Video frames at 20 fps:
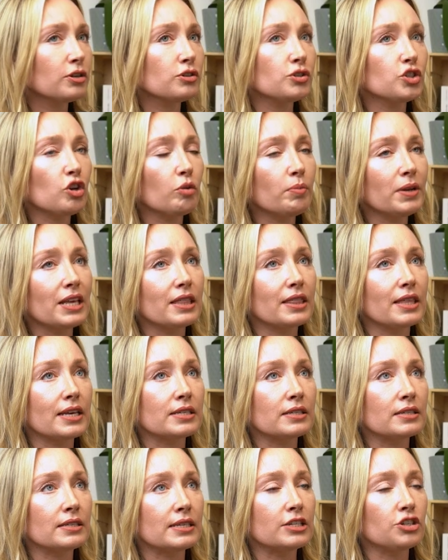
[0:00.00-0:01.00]
so many
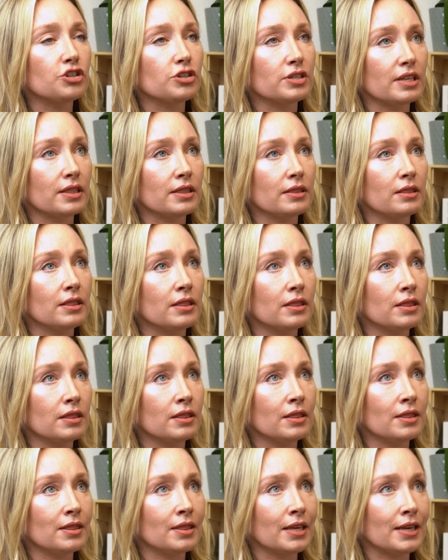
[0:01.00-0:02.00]
interesting
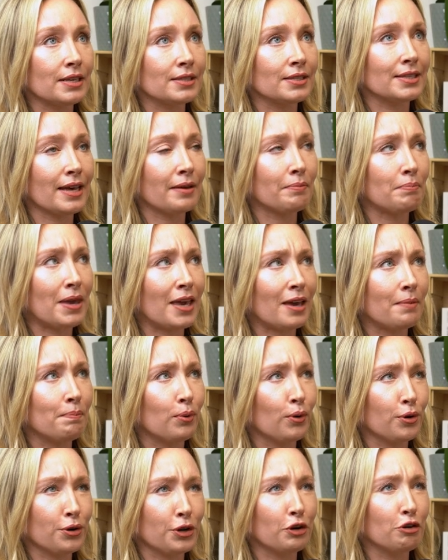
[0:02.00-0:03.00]
things that make
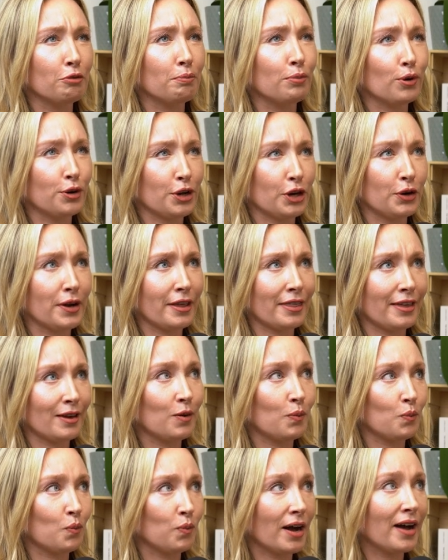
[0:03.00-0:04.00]
Bordeaux. I
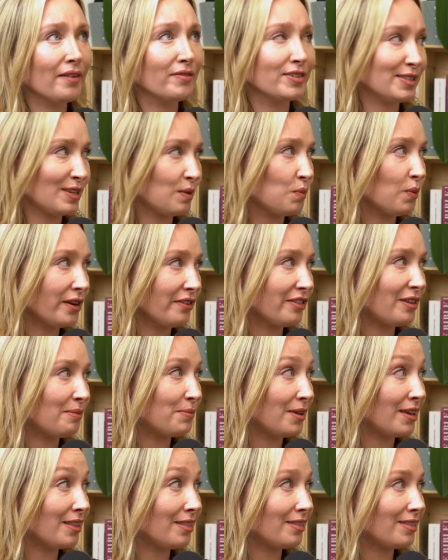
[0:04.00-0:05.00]
think obviously one of
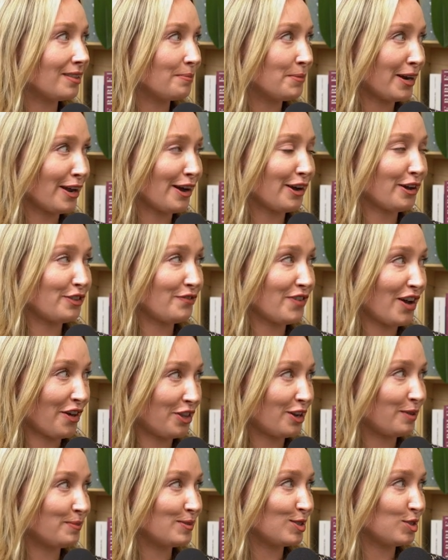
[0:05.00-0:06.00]
them being the Médoc and the
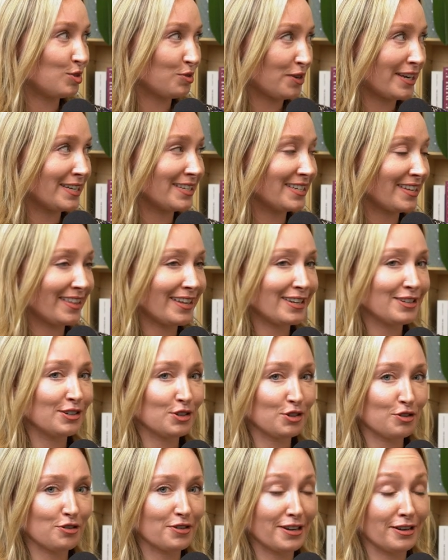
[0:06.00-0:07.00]
fact that it was drained and
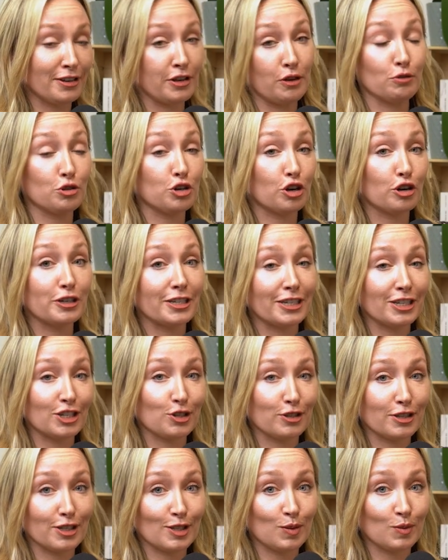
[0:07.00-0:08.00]
then, you know, turned
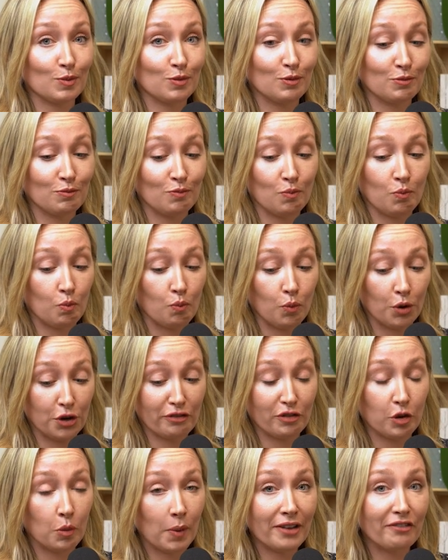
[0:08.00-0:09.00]
into this
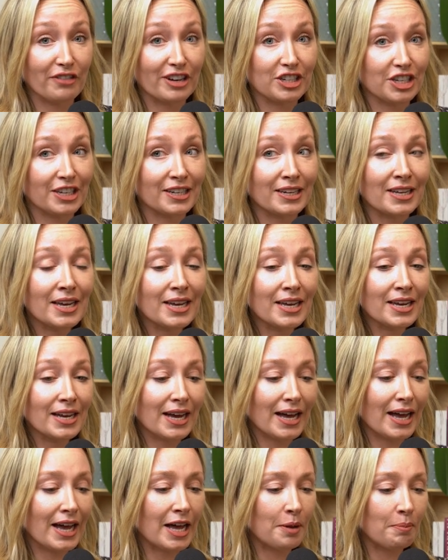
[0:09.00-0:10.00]
wonderful wine region.
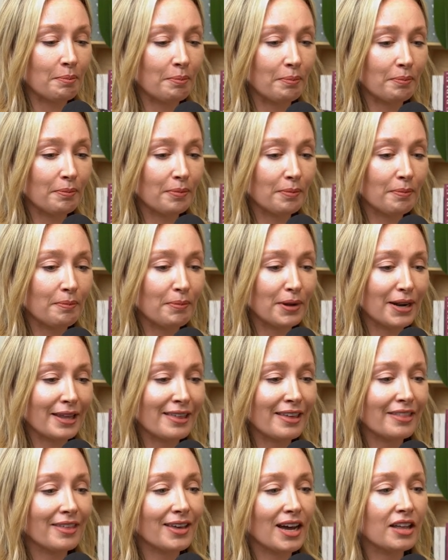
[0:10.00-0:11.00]
But I
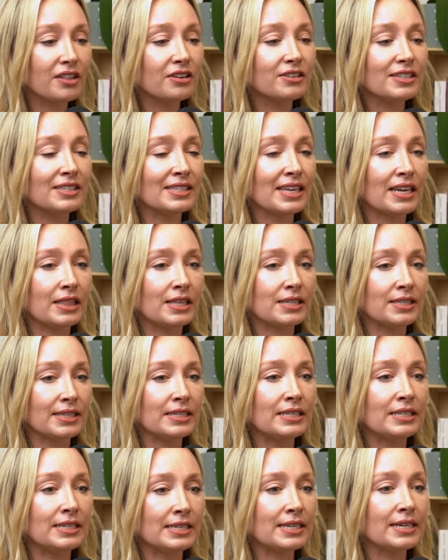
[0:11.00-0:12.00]
think the other is like this
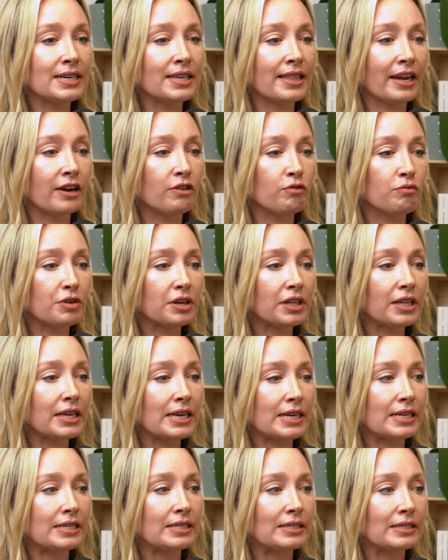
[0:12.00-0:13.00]
idea that it
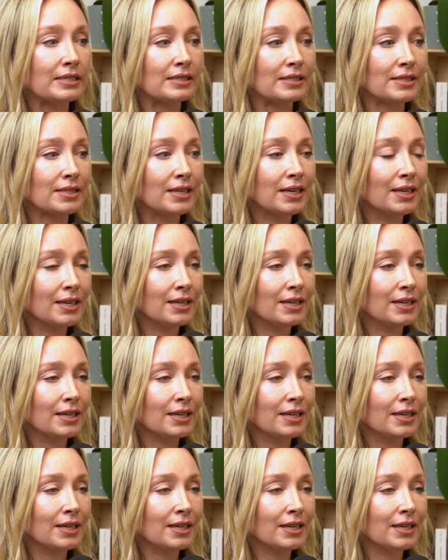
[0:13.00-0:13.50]
really is,